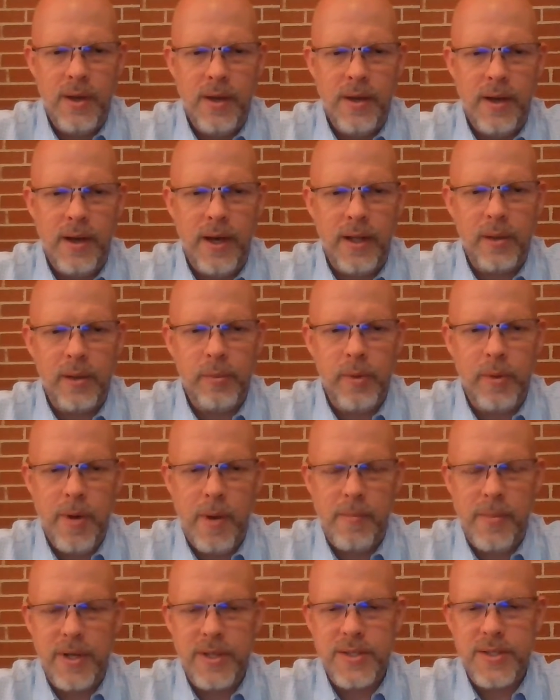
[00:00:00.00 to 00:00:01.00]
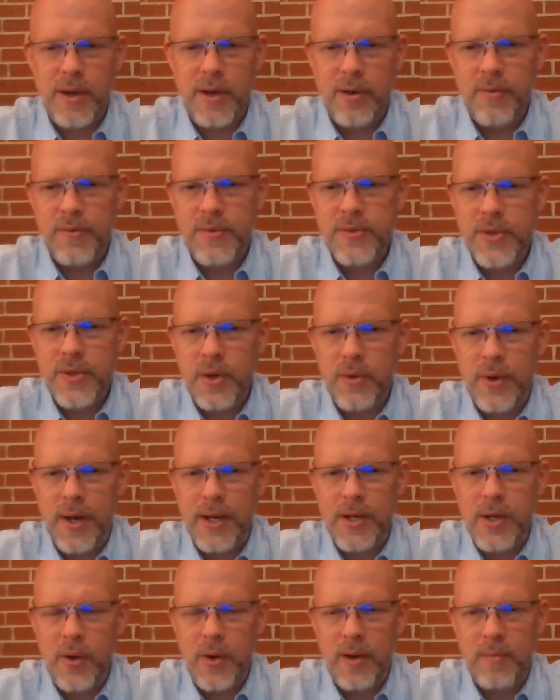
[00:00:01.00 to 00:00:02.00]
A little bit about myself. So
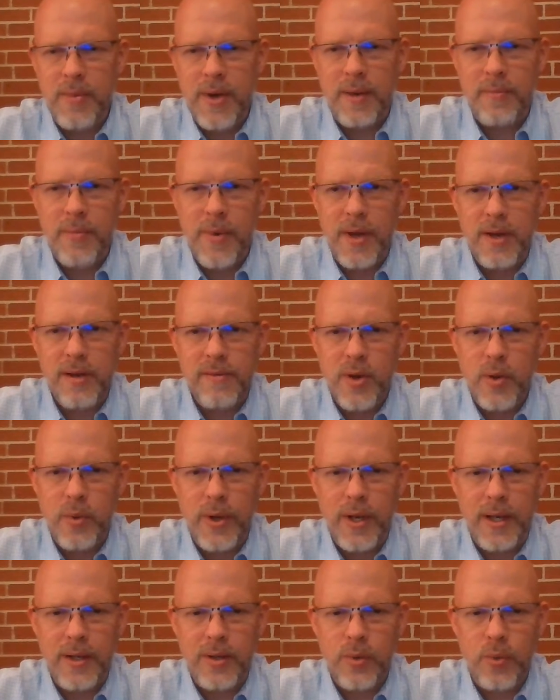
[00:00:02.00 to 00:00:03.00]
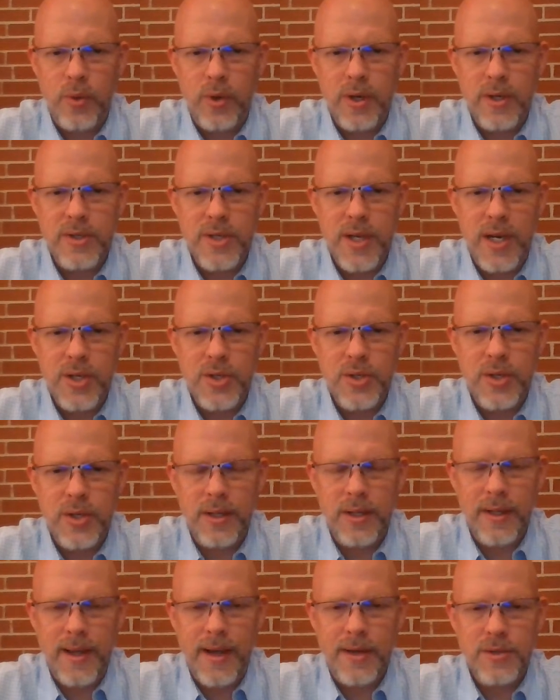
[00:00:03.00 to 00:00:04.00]
I know I met many of you at orientation
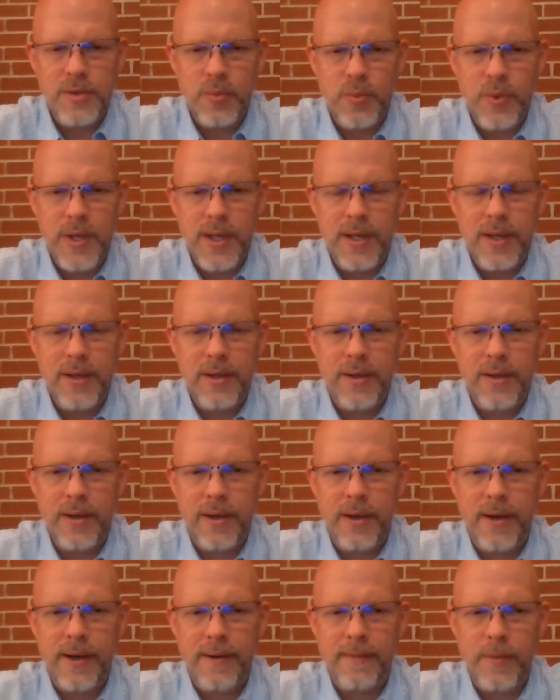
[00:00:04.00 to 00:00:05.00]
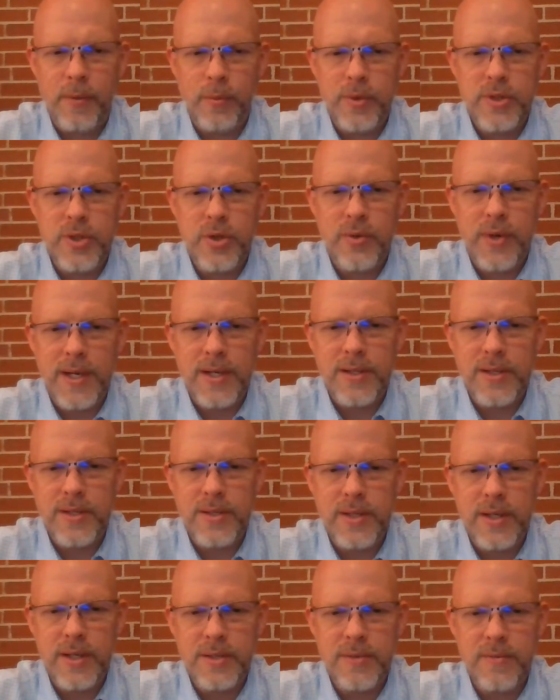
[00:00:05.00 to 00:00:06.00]
last week. It was great to
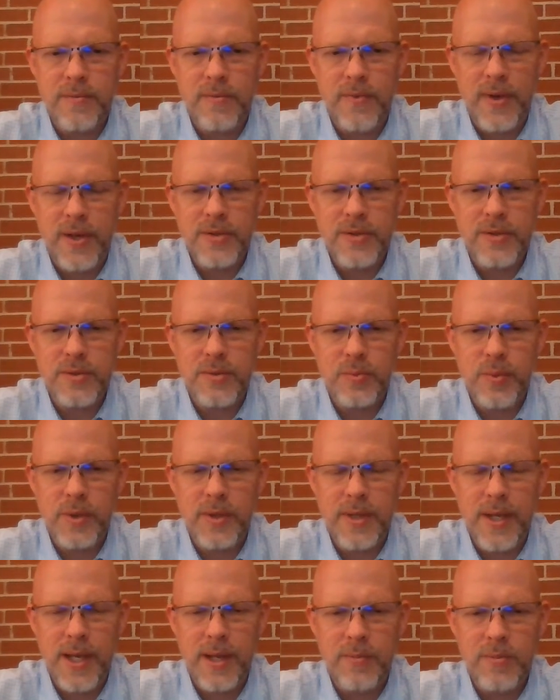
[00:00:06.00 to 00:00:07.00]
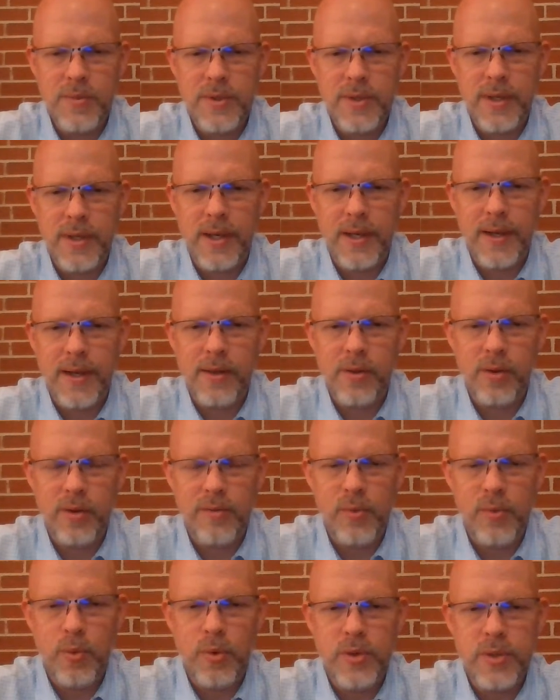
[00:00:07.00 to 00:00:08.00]
see some faces with names, and I
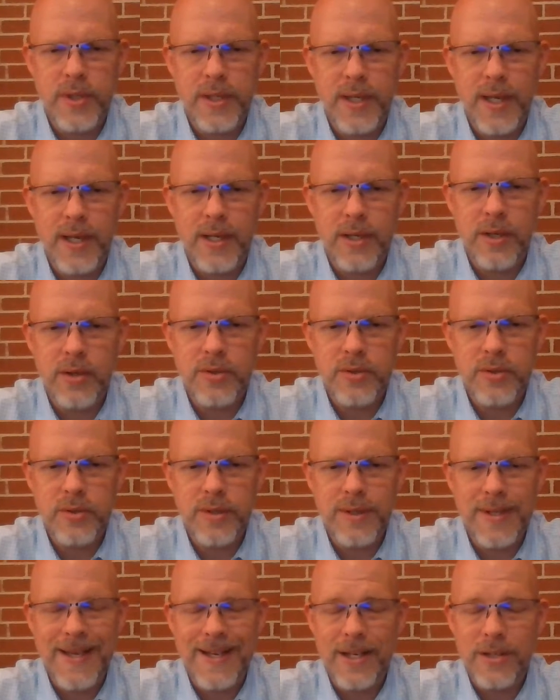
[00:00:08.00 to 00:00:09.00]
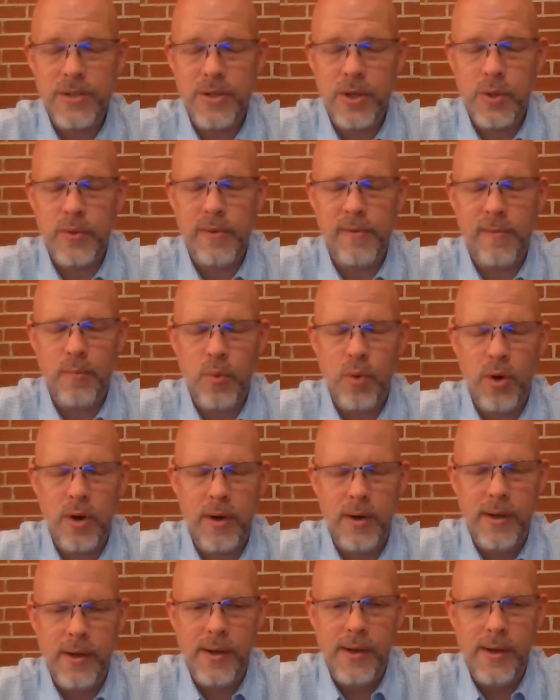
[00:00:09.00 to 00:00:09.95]
look forward to getting to know you even more.